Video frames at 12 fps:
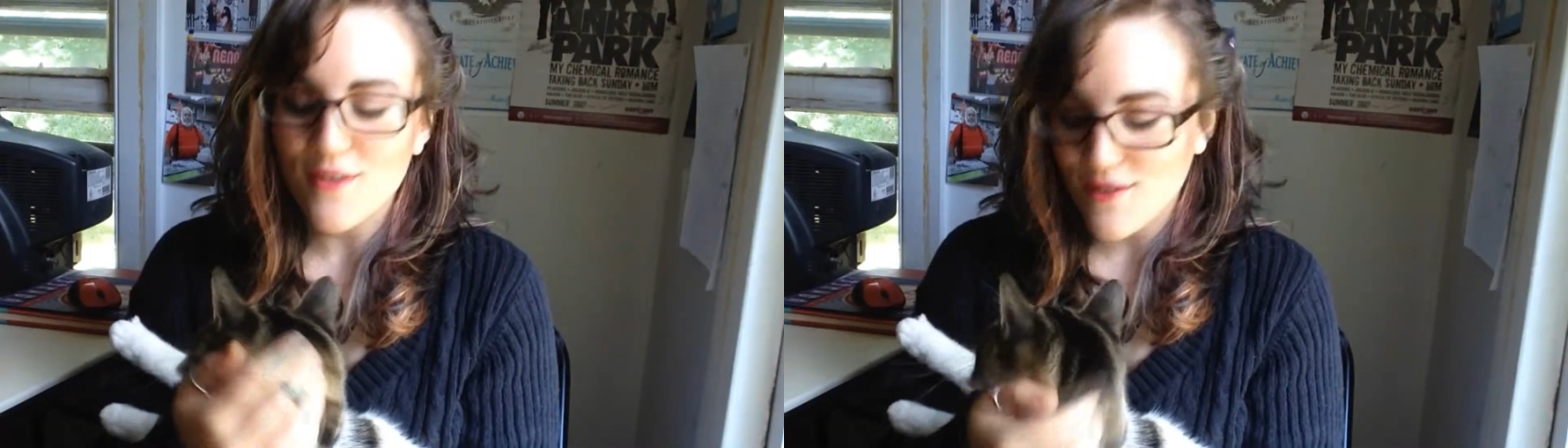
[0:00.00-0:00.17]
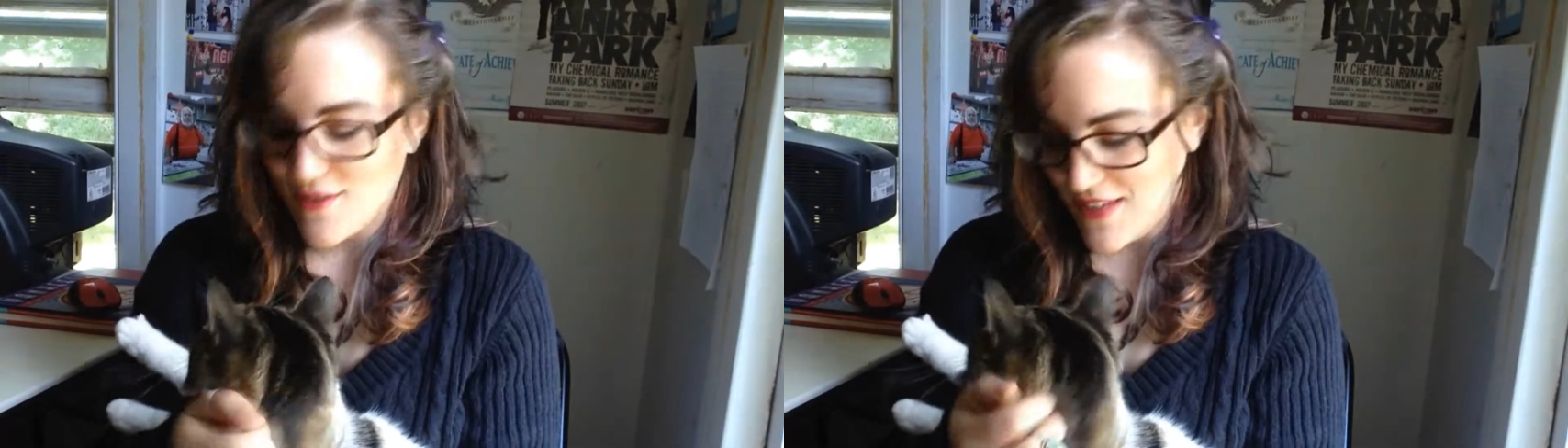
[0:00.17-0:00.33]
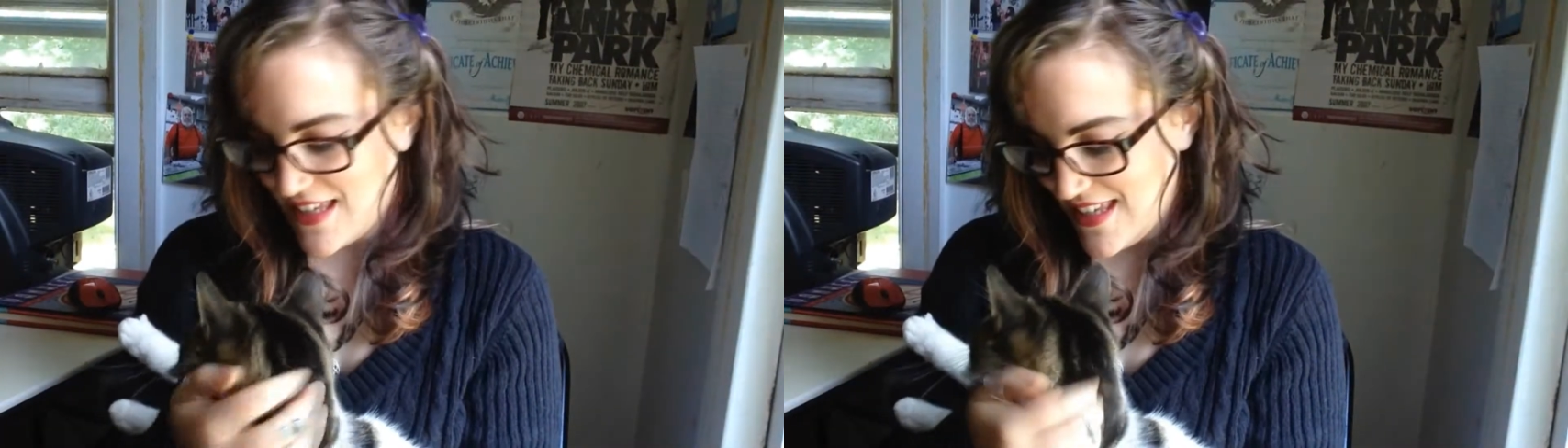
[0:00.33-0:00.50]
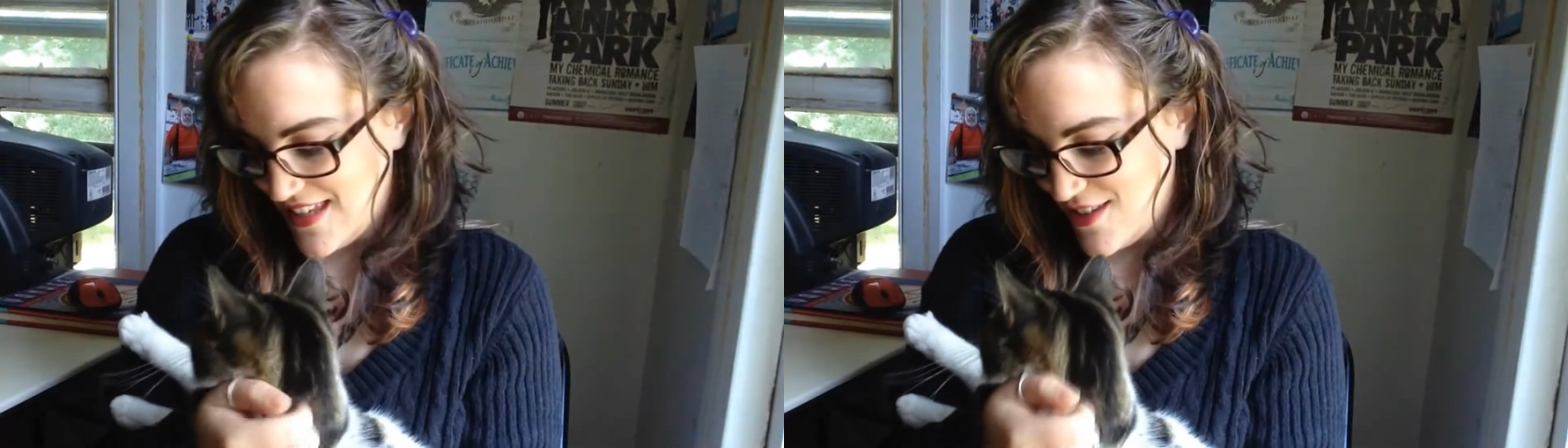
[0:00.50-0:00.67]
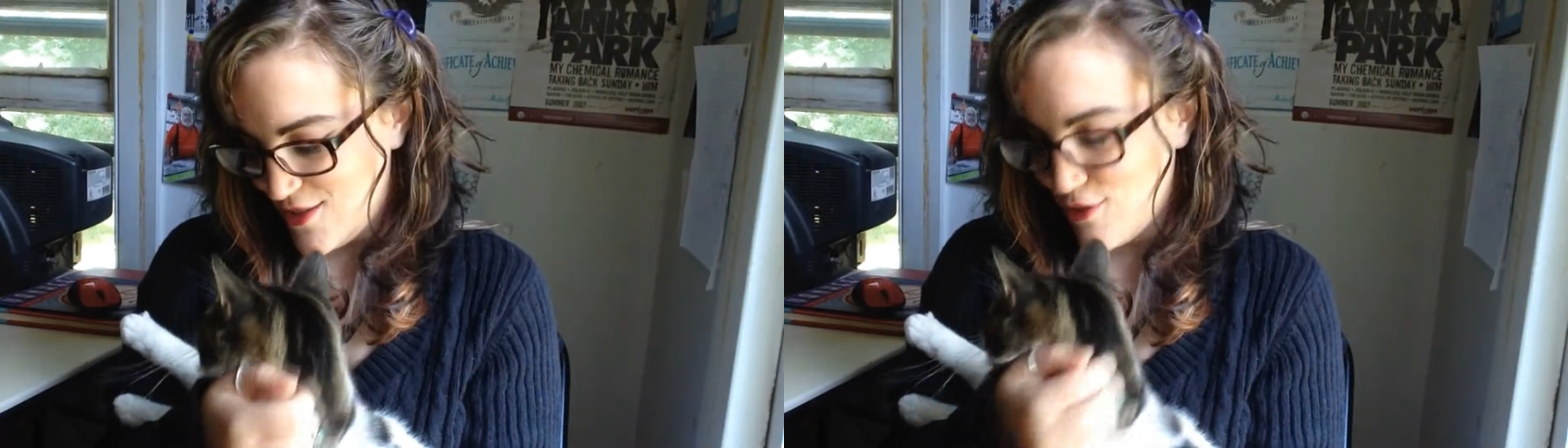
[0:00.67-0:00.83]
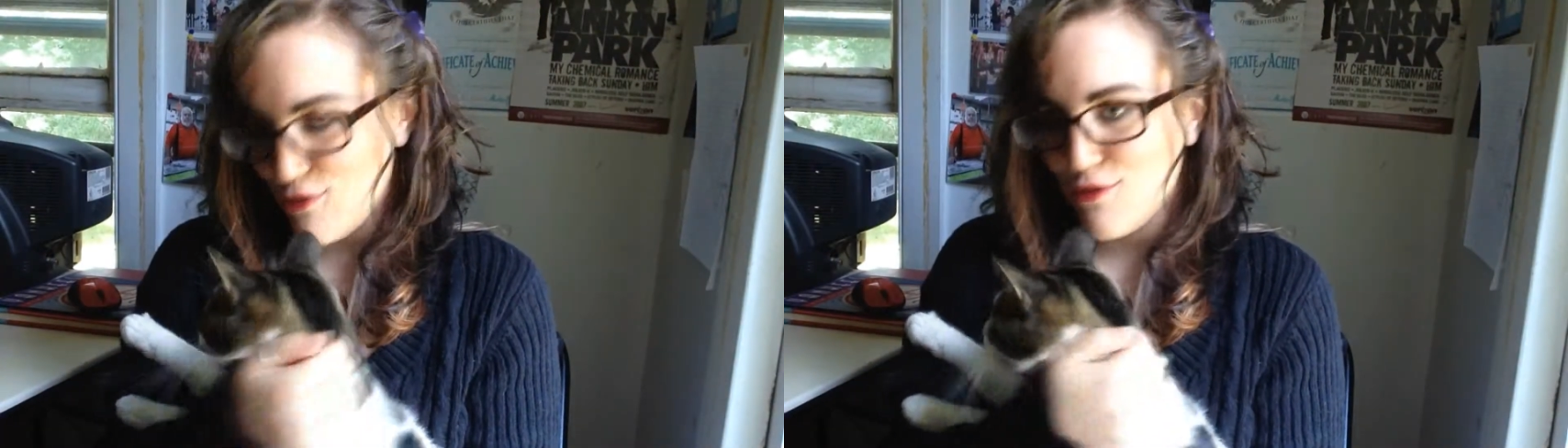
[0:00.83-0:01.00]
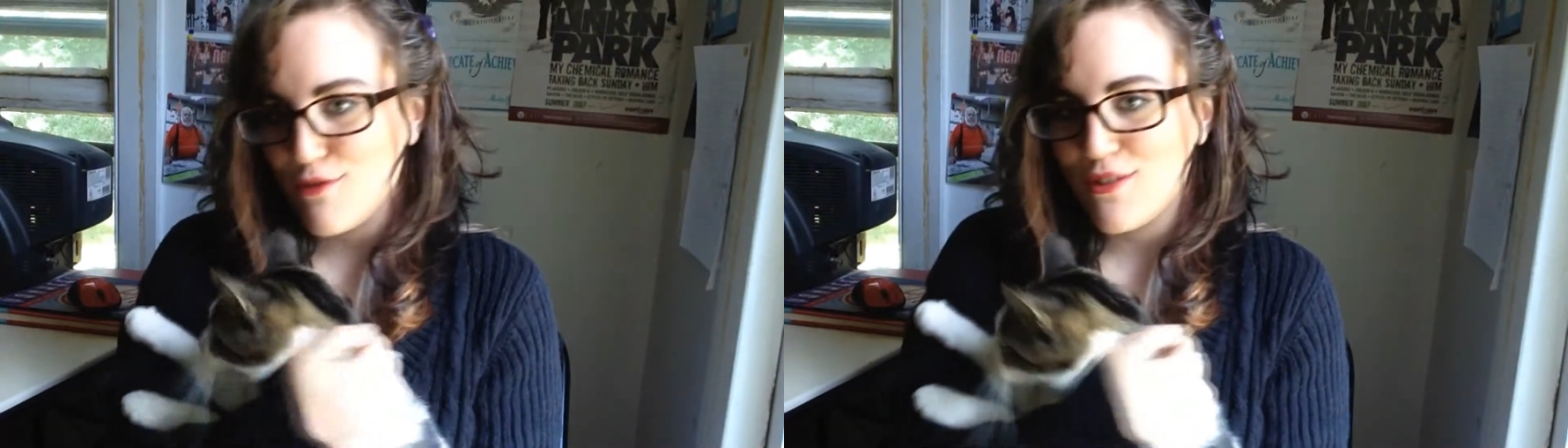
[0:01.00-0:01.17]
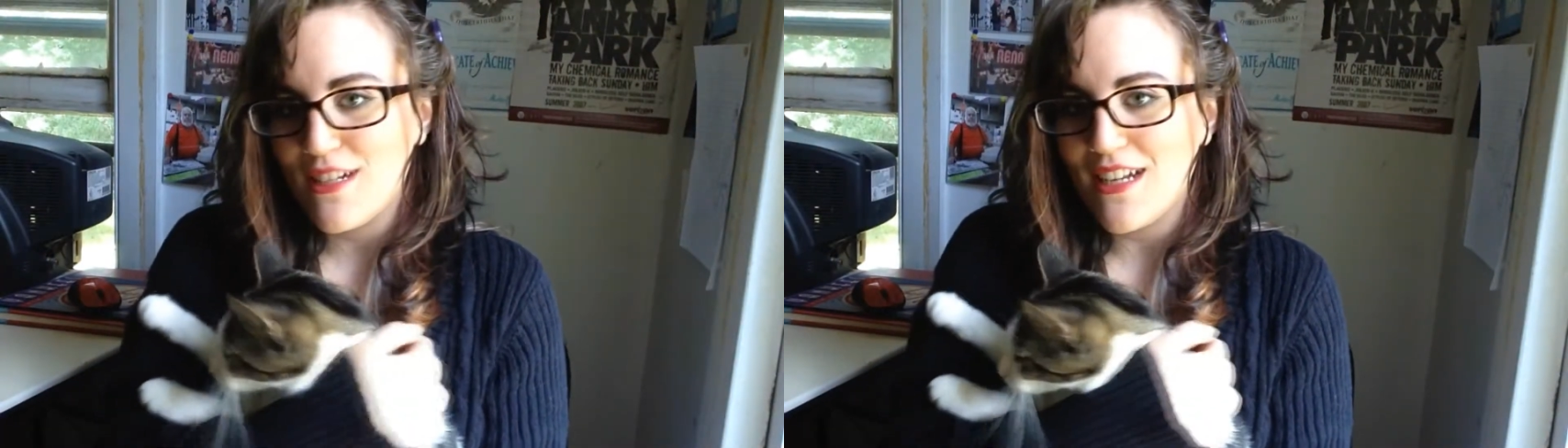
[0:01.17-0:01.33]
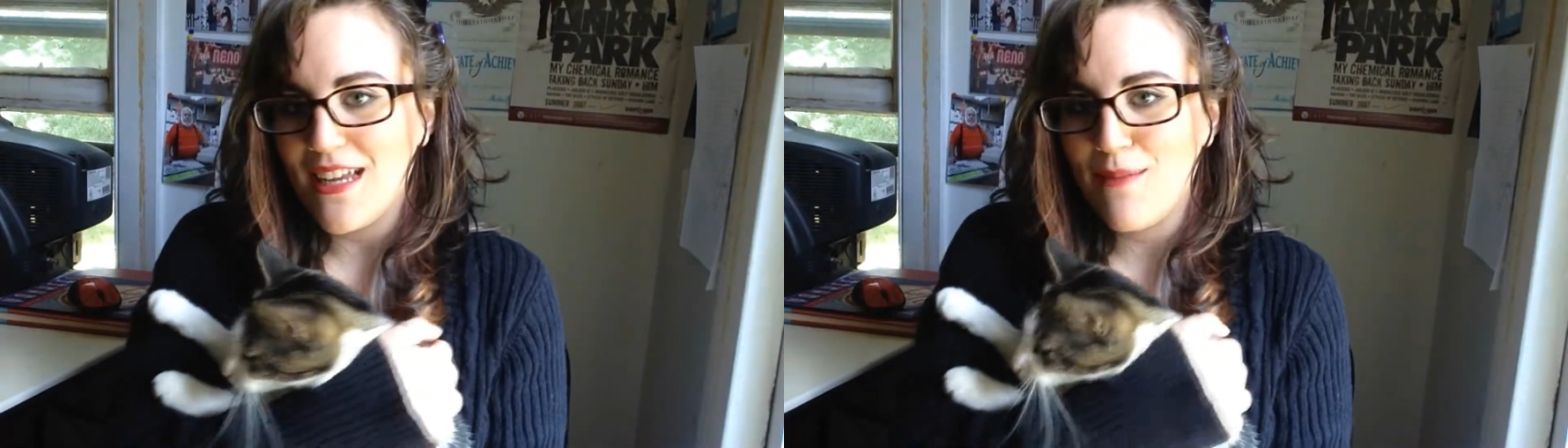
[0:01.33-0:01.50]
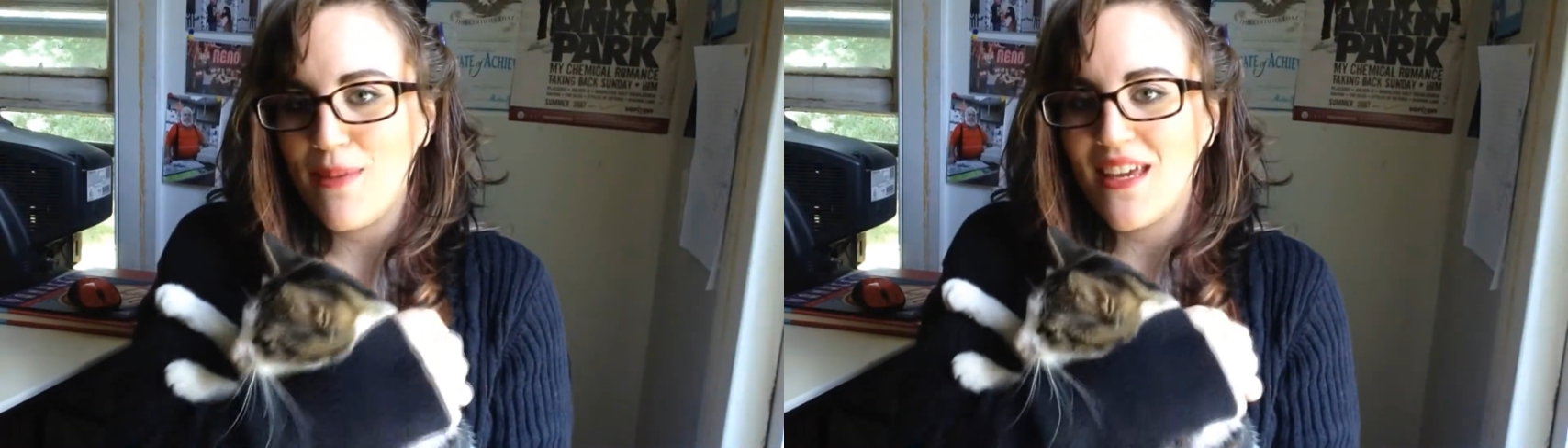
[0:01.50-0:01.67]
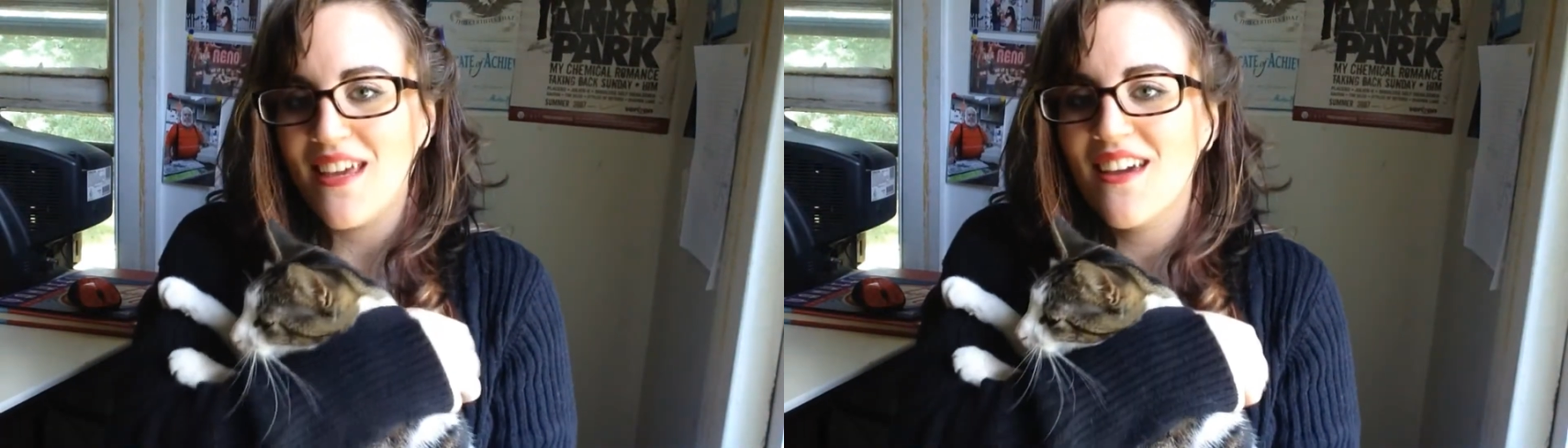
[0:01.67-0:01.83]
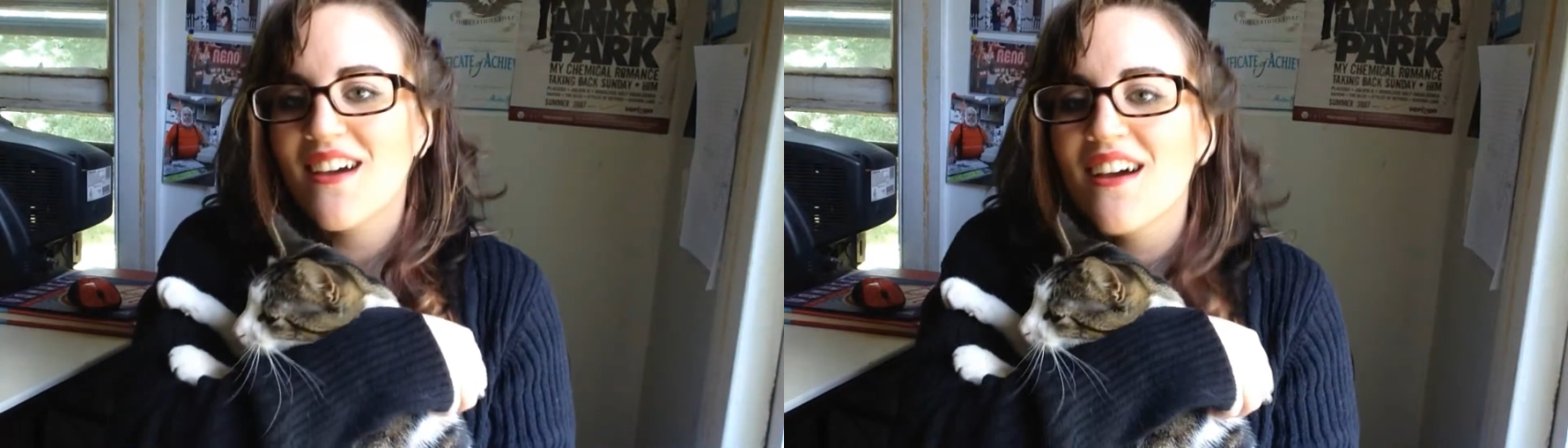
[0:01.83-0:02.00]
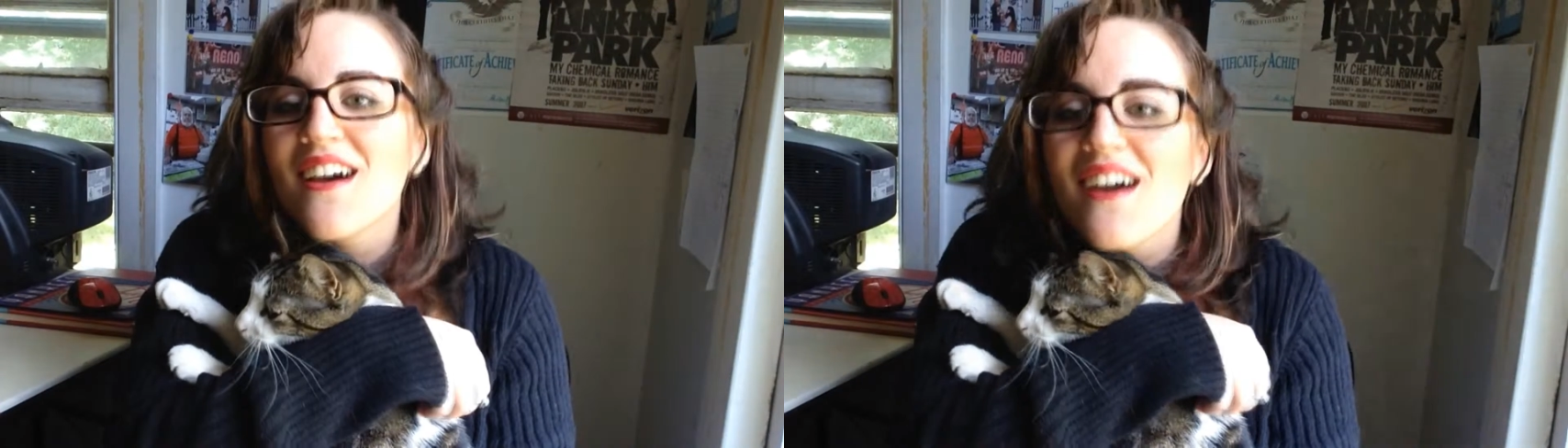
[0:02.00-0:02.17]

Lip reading: Oh, you're so sleepy.